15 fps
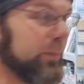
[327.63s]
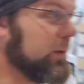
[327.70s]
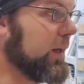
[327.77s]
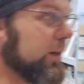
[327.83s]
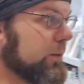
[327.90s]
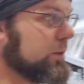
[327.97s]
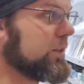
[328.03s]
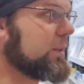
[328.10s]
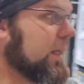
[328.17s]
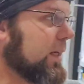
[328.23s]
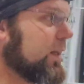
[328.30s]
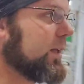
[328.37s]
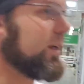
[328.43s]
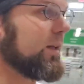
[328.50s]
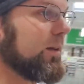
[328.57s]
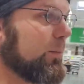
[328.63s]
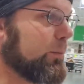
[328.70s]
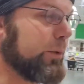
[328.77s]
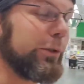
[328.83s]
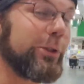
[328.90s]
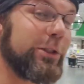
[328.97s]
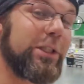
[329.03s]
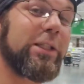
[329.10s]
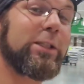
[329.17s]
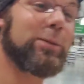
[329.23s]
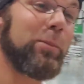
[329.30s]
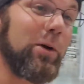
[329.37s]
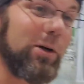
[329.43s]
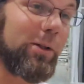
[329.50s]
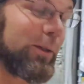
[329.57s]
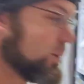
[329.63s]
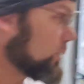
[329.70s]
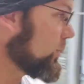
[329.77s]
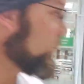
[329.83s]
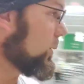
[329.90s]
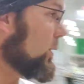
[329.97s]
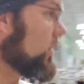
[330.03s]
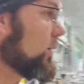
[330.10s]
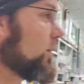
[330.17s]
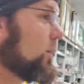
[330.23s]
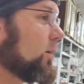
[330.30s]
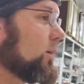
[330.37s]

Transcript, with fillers: I'm now standing in the bougiest part of the store.